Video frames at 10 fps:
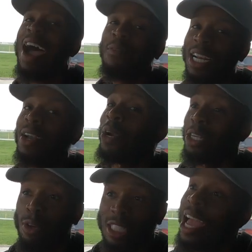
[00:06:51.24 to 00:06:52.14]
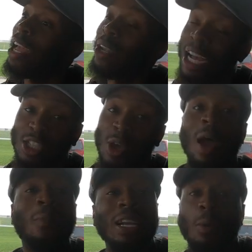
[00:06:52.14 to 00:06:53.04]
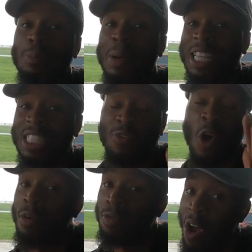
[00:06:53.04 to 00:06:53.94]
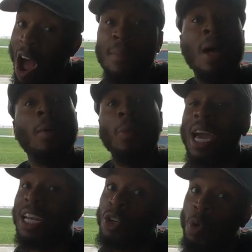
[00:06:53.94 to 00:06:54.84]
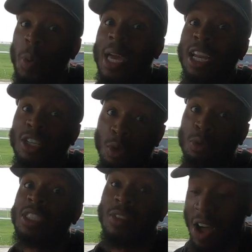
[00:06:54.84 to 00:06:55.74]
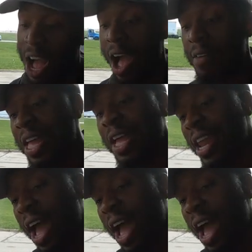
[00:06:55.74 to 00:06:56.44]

I really don't want to do this. I ain't gonna lie to you. I really don't want to make this far of drive, but we gotta do what we gotta do to survive.